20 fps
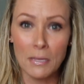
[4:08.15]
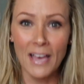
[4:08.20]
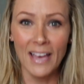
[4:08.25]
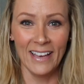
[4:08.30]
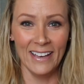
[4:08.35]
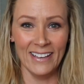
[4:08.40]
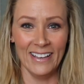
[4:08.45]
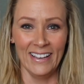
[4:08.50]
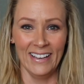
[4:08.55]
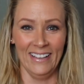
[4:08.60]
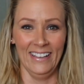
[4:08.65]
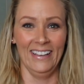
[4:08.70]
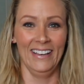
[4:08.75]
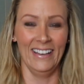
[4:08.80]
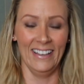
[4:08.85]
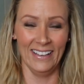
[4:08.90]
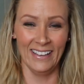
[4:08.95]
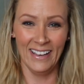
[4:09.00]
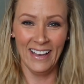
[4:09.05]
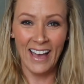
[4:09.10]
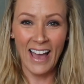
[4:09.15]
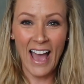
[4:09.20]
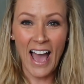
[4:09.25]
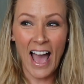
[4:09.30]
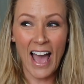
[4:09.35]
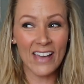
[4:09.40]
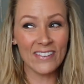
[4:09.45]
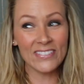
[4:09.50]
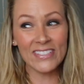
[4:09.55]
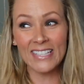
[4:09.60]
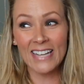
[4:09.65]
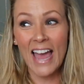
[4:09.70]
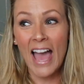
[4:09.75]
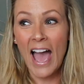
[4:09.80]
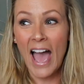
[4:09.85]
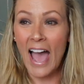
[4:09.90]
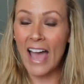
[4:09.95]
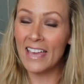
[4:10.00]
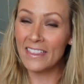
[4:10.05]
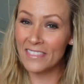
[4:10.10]
I mean,
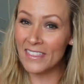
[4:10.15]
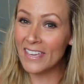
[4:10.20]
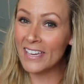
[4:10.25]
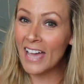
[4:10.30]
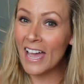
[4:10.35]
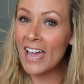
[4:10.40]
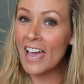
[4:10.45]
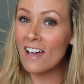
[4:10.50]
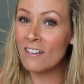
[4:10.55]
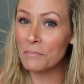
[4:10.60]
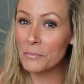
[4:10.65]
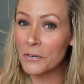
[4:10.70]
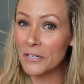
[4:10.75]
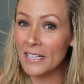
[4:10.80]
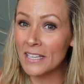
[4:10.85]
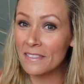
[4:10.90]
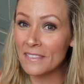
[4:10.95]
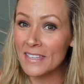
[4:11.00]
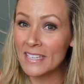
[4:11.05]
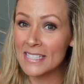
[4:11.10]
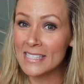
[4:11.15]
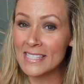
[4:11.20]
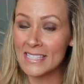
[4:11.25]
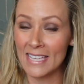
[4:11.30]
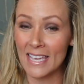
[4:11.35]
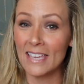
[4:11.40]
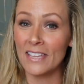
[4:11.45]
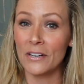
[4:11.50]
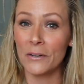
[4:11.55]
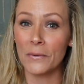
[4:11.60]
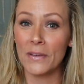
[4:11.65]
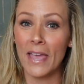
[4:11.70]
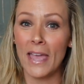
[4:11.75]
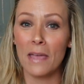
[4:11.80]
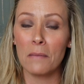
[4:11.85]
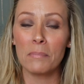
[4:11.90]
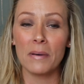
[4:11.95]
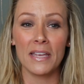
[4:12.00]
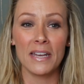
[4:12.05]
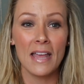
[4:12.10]
I think I have pretty thick skin,
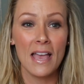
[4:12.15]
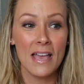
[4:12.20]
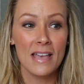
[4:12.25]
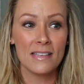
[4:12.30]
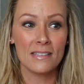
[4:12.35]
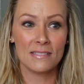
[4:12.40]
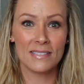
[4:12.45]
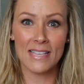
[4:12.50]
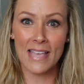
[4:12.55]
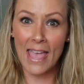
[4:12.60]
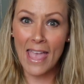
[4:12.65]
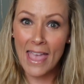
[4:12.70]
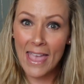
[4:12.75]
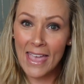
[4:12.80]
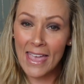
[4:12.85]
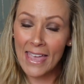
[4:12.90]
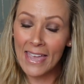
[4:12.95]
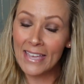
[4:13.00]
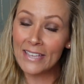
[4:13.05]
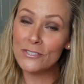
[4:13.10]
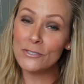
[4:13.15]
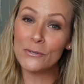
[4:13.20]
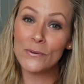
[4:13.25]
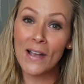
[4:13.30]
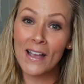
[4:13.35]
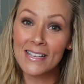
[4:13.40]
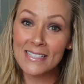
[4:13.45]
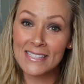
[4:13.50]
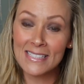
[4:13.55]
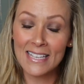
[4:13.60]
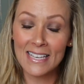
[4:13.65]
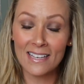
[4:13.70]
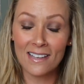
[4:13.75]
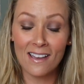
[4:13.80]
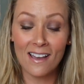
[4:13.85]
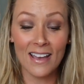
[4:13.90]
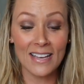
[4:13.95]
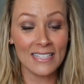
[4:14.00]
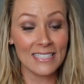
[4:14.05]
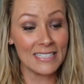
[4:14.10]
okay? But dang, you guys can
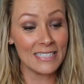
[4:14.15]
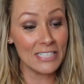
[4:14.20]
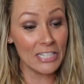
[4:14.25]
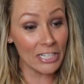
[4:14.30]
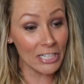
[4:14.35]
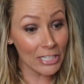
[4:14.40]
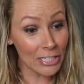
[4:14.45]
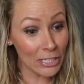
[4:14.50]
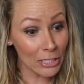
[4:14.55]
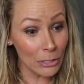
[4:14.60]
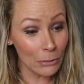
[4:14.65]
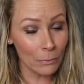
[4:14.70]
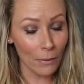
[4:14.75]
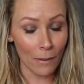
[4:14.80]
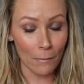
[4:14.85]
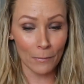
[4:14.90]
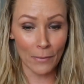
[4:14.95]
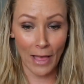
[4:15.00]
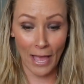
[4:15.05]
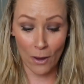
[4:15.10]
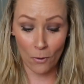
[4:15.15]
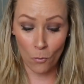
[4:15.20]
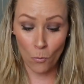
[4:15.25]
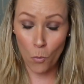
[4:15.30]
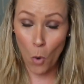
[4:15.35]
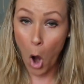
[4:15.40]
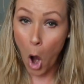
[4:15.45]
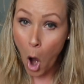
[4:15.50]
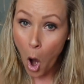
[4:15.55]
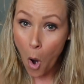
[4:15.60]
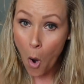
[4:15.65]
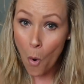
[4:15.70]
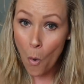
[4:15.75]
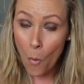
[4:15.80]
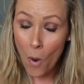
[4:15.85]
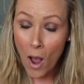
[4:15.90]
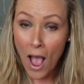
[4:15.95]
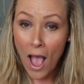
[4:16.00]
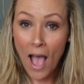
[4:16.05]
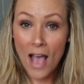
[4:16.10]
cut deep. I'm like,
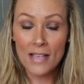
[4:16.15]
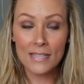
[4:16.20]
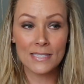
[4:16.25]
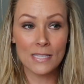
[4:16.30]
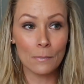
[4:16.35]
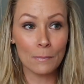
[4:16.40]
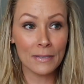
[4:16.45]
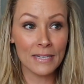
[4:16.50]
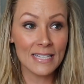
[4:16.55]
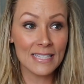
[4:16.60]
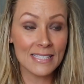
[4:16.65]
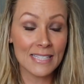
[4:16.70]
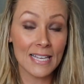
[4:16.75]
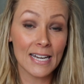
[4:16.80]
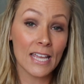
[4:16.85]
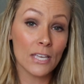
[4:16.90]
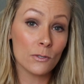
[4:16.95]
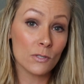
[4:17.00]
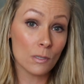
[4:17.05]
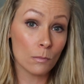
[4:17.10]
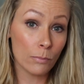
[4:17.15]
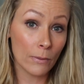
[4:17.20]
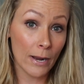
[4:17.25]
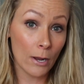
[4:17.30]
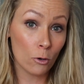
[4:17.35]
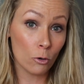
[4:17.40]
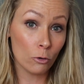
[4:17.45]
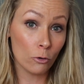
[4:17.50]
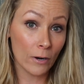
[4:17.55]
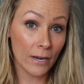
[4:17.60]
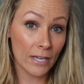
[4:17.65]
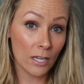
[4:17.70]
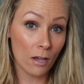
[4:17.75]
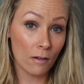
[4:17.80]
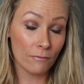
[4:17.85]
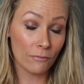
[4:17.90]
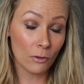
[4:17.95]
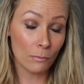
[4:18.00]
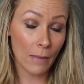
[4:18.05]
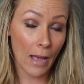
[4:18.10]
whoa. Somebody said I use a brown
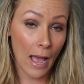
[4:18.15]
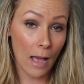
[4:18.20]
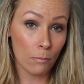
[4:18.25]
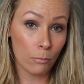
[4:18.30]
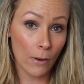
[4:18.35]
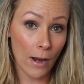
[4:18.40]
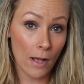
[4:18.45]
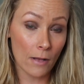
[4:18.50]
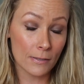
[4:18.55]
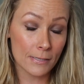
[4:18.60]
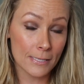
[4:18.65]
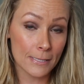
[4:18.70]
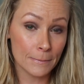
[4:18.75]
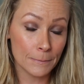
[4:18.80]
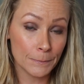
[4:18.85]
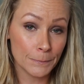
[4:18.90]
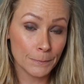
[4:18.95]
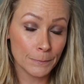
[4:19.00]
crayon for my eyebrows.